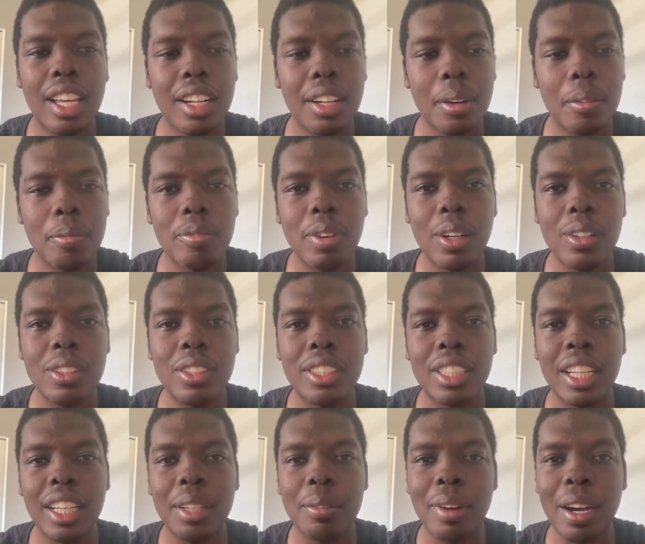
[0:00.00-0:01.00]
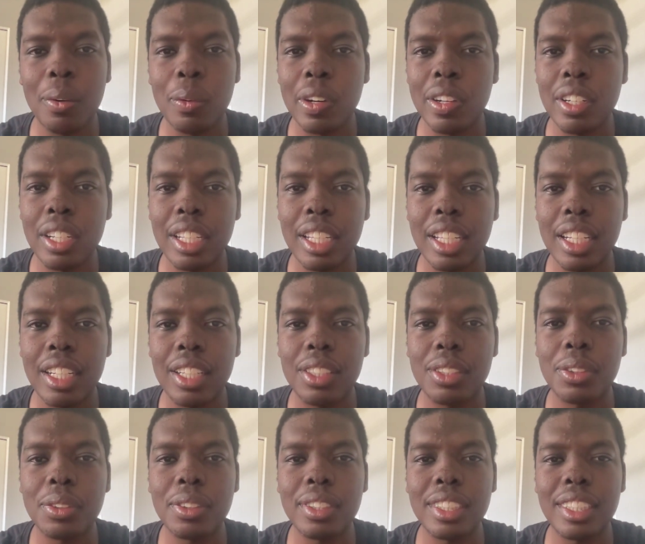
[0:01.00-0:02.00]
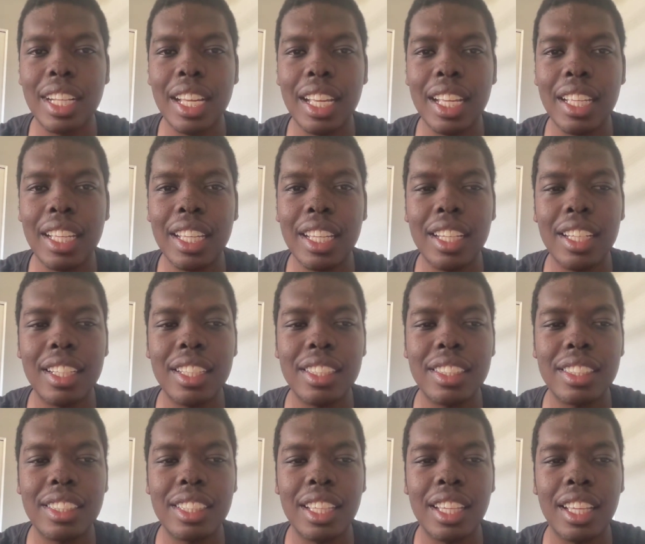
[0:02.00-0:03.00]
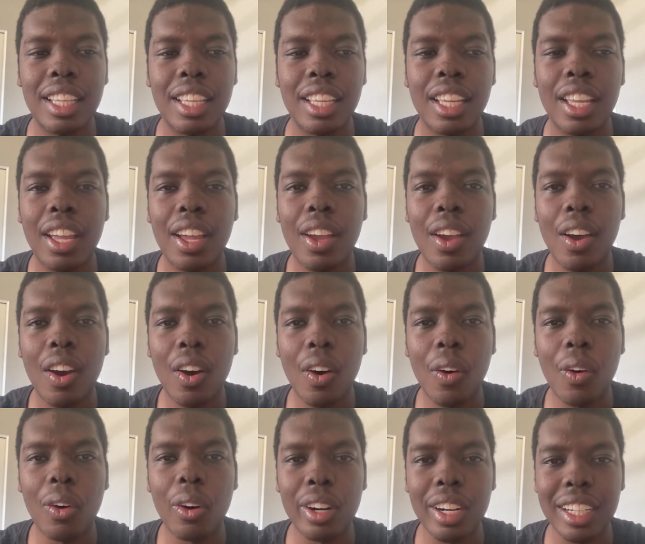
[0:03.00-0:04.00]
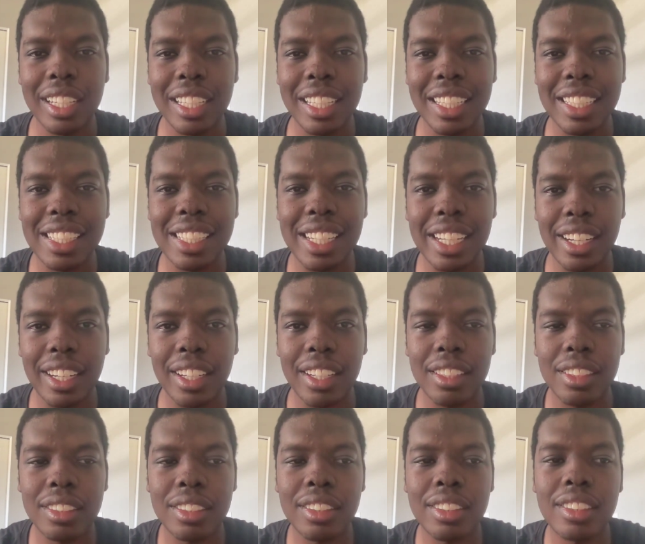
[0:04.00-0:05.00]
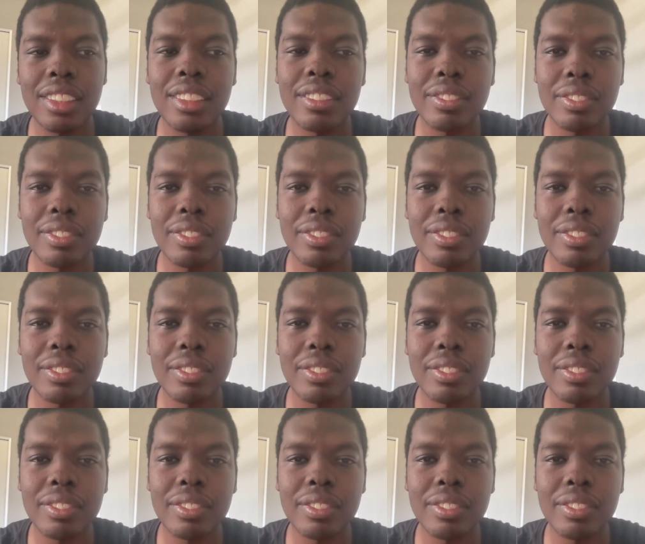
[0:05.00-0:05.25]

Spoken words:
The first team I want to get into today is the Oregon Ducks.